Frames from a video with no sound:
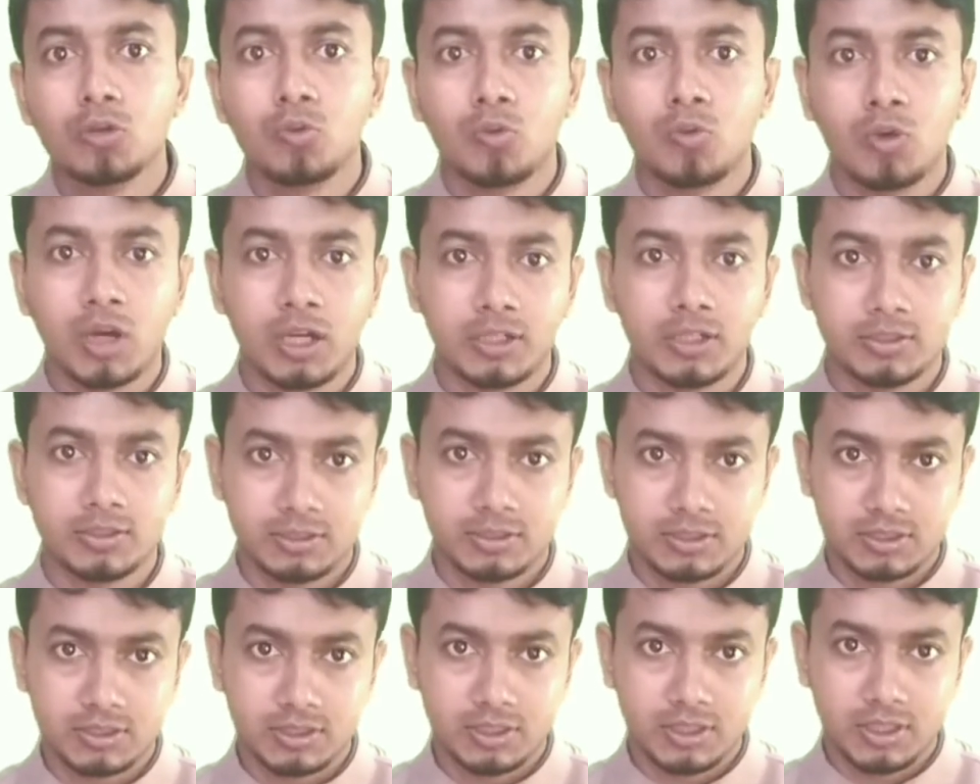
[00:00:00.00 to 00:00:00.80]
world.
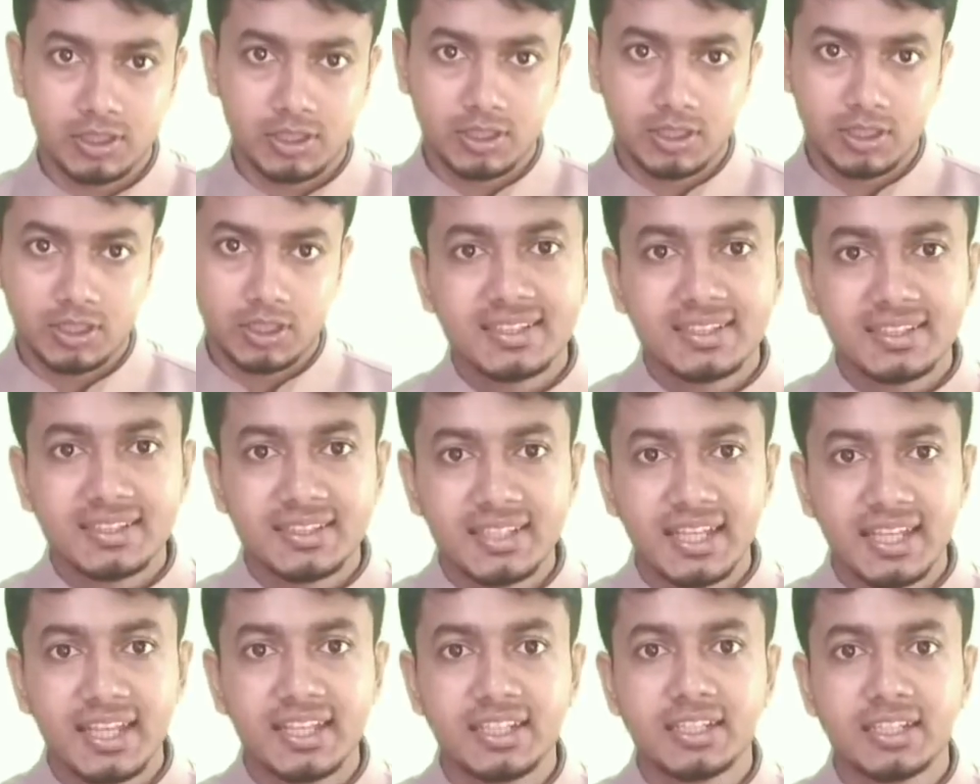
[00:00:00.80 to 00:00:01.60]

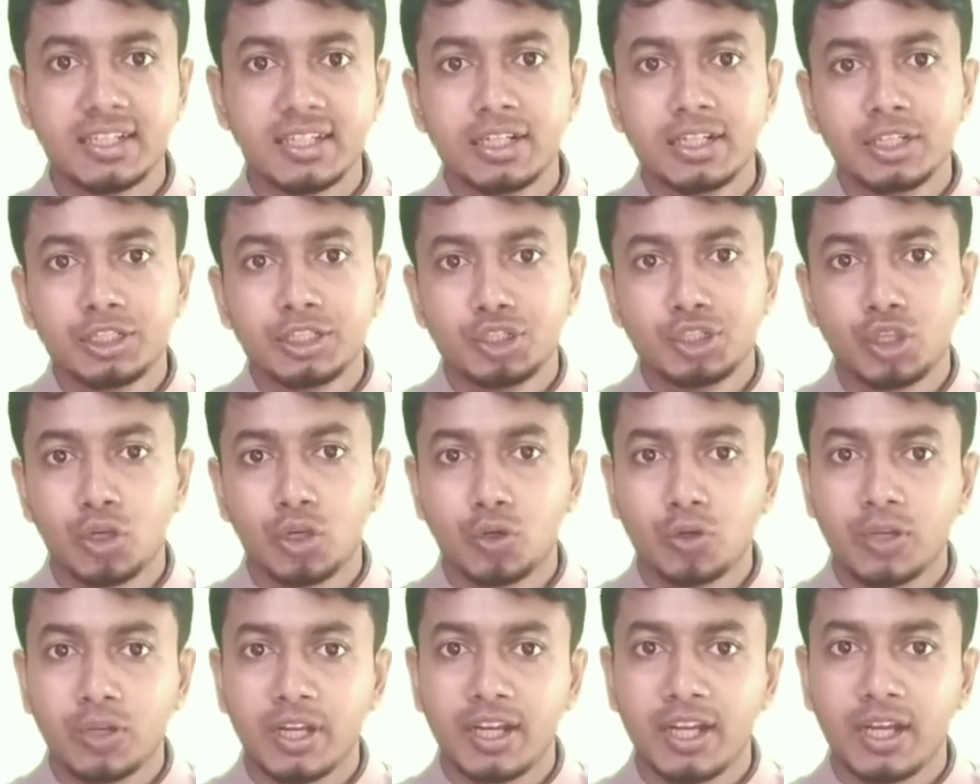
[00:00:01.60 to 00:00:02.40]
Then,
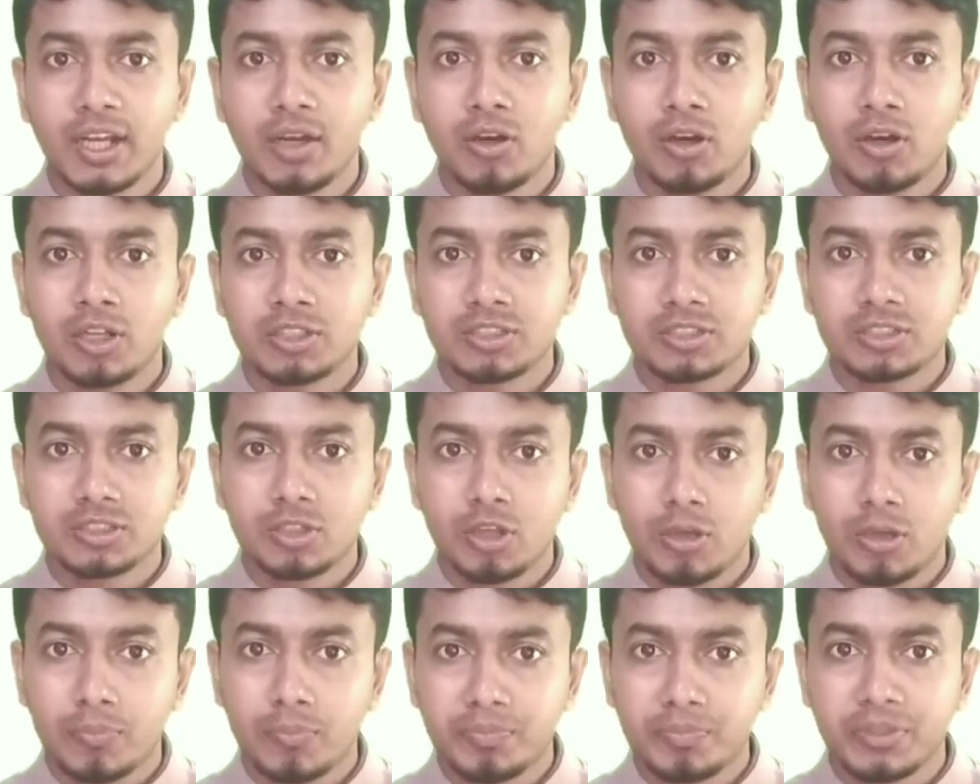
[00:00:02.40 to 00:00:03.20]
shogun era was
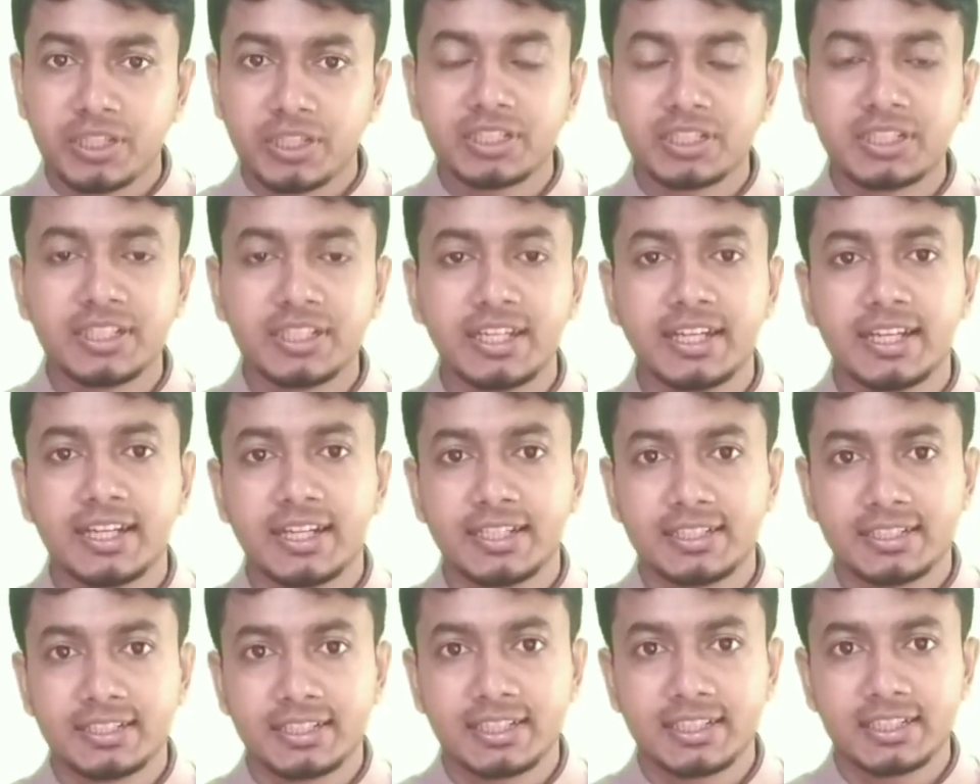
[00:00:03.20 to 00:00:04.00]
completely
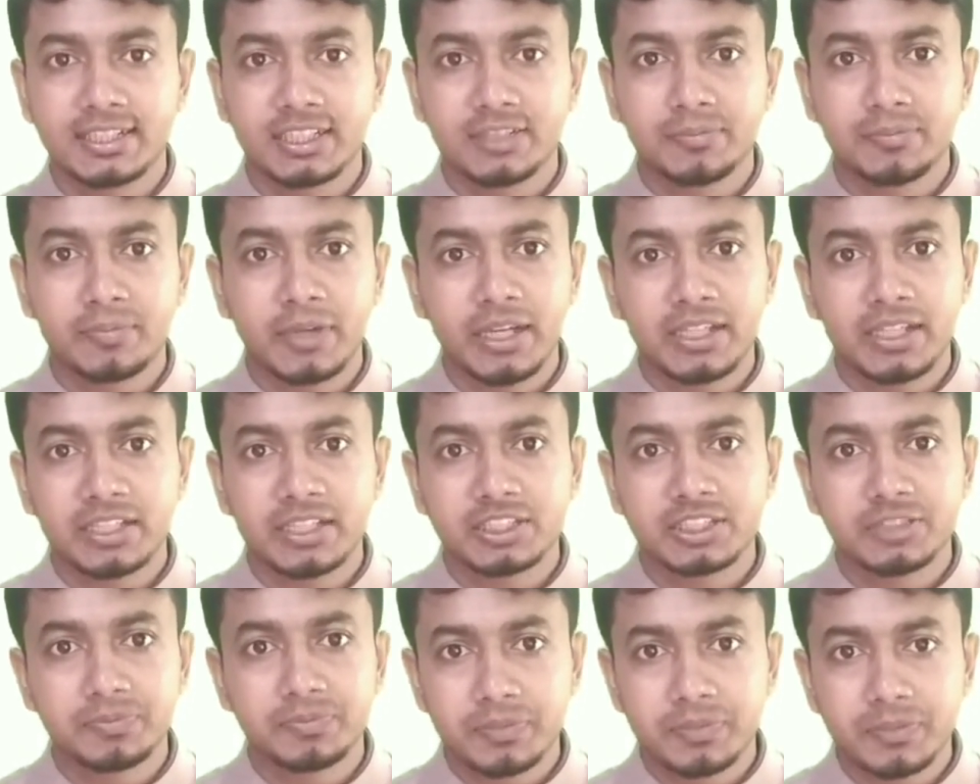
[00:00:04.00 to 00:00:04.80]
eradicated by
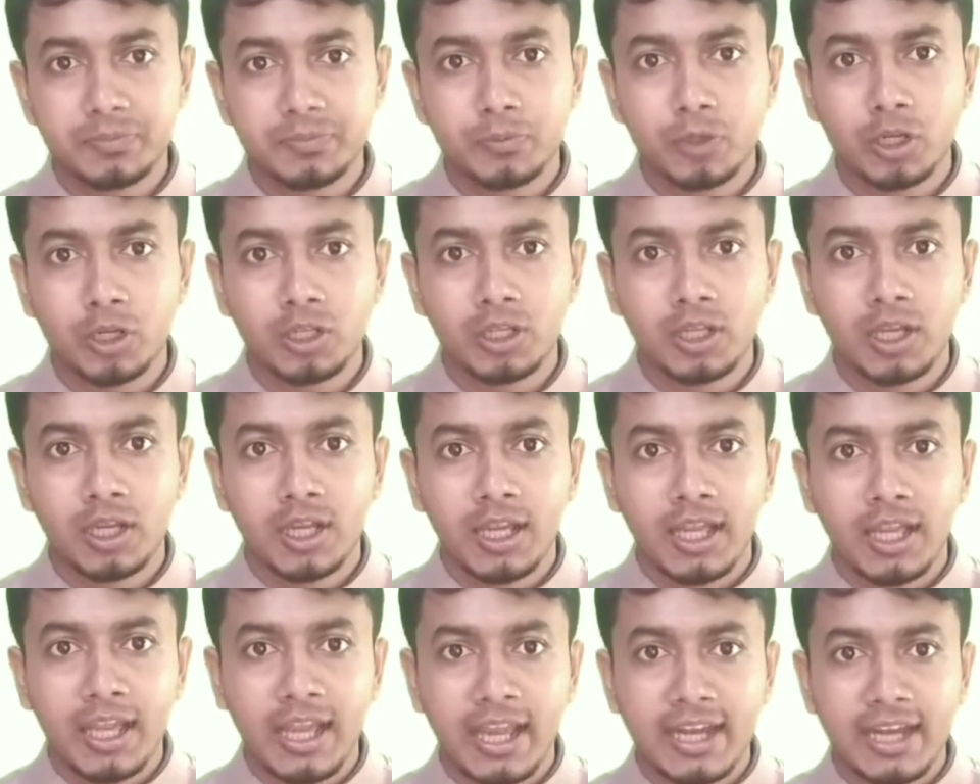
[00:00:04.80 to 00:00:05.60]
its people,
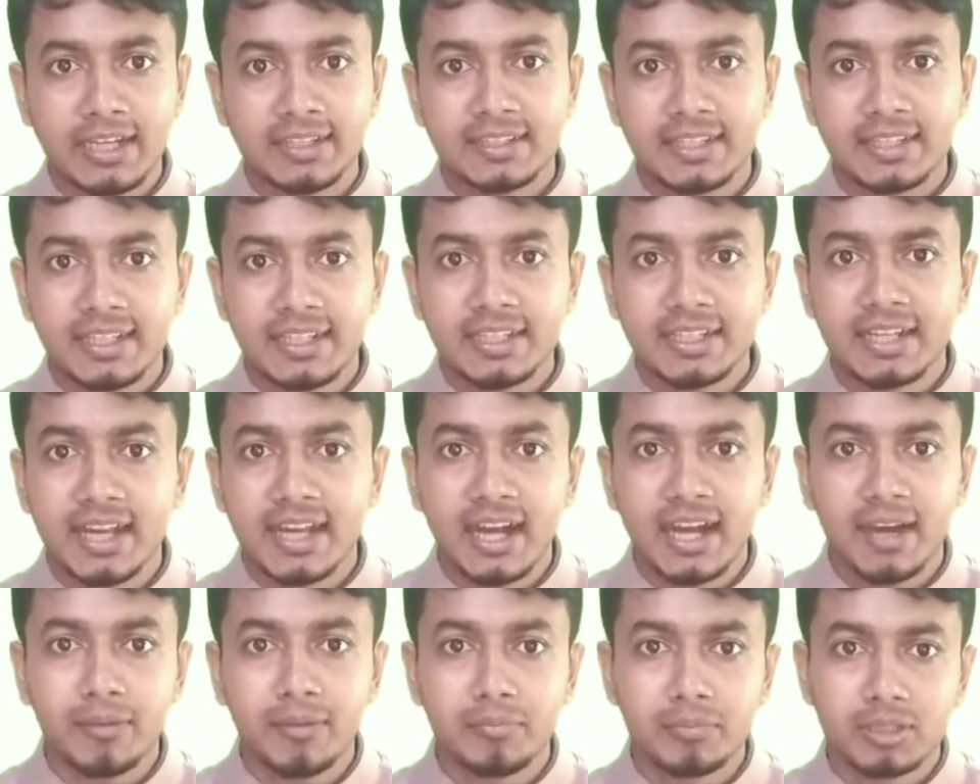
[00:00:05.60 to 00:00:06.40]
and then
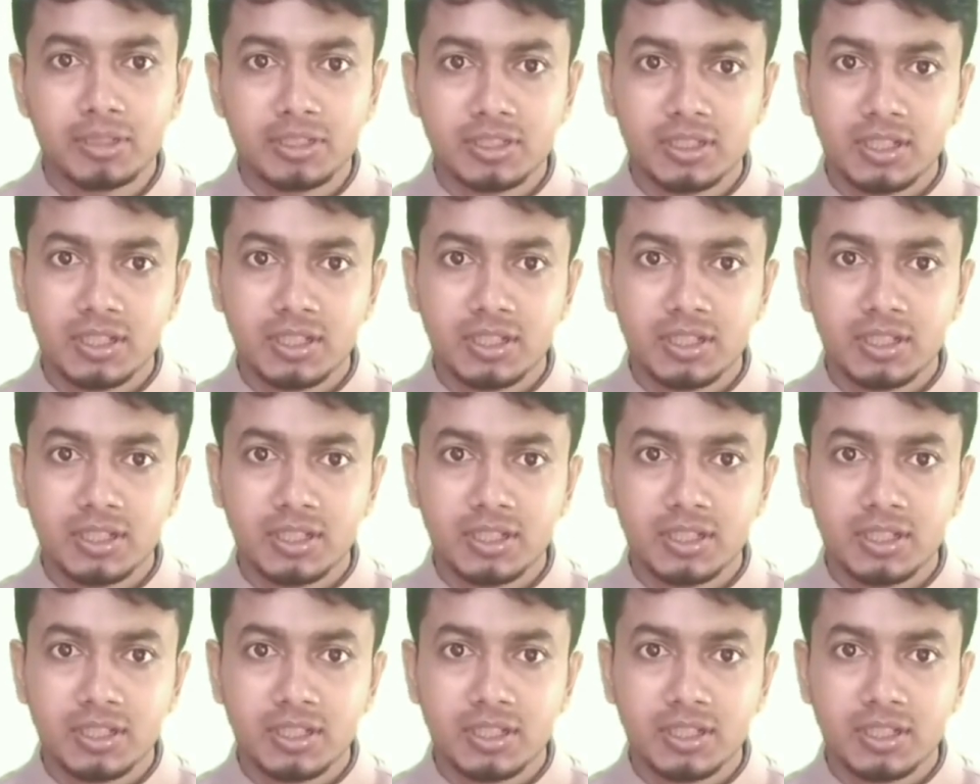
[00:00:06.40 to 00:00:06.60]
come